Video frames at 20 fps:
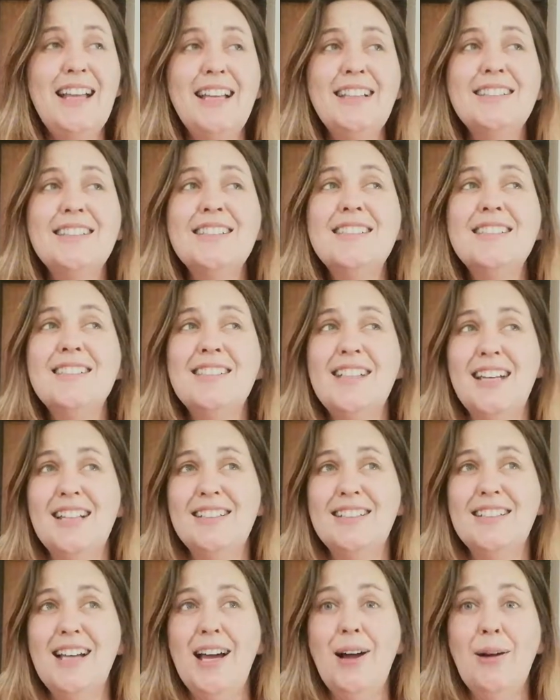Let's
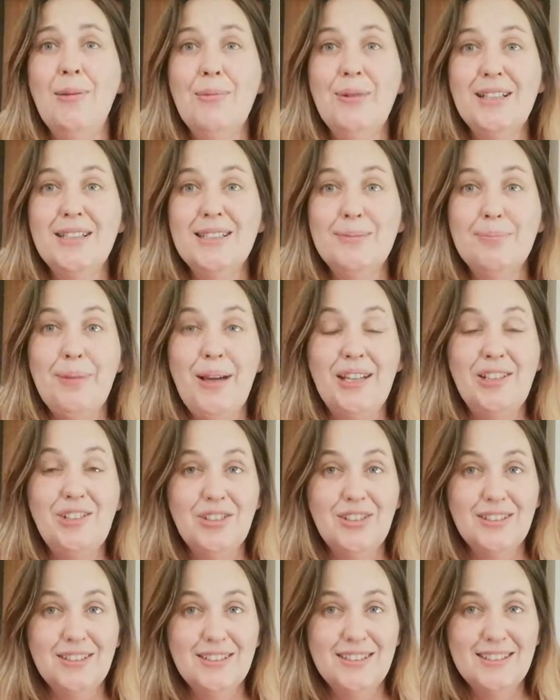test Elmarie's
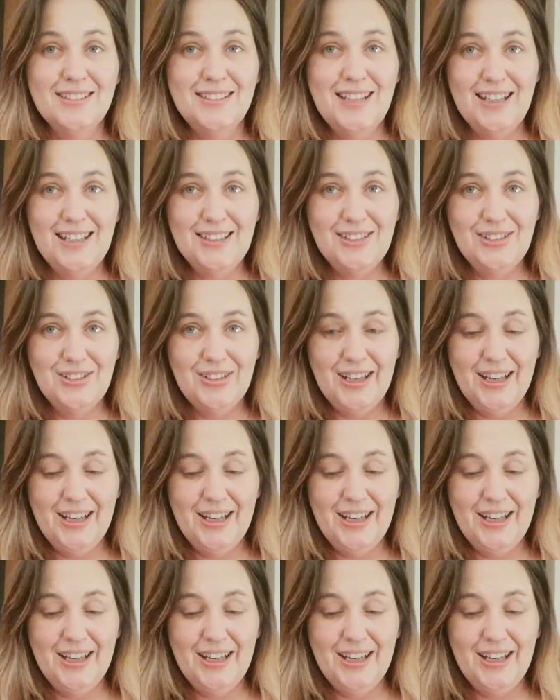patience day